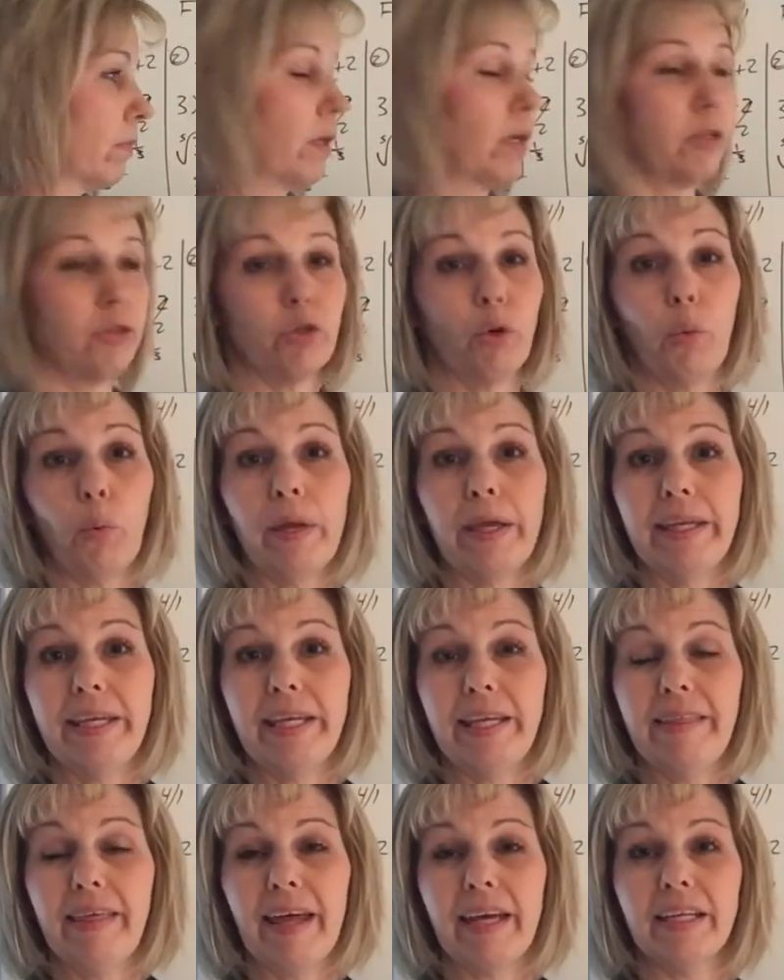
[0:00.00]
So we
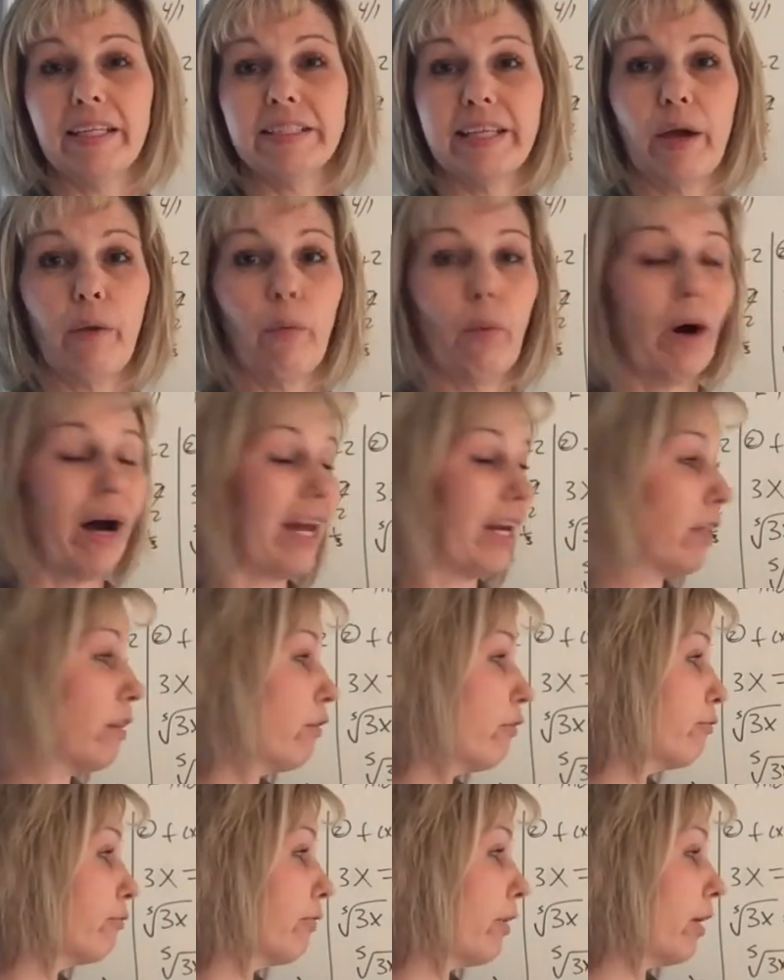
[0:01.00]
need that to say y to
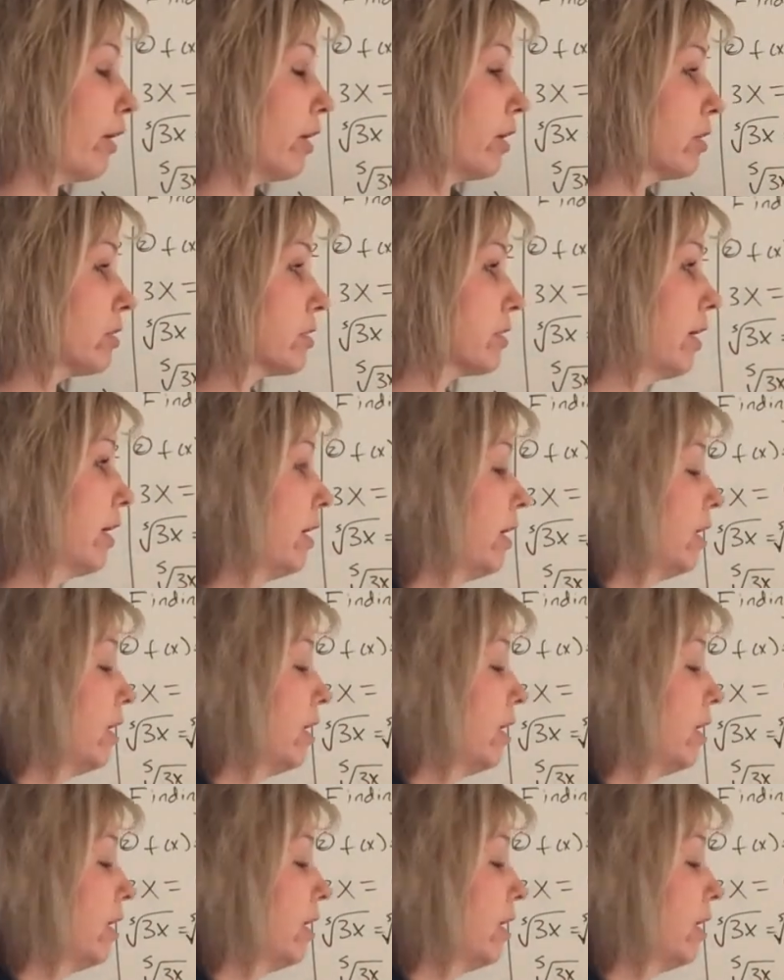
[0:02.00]
the first.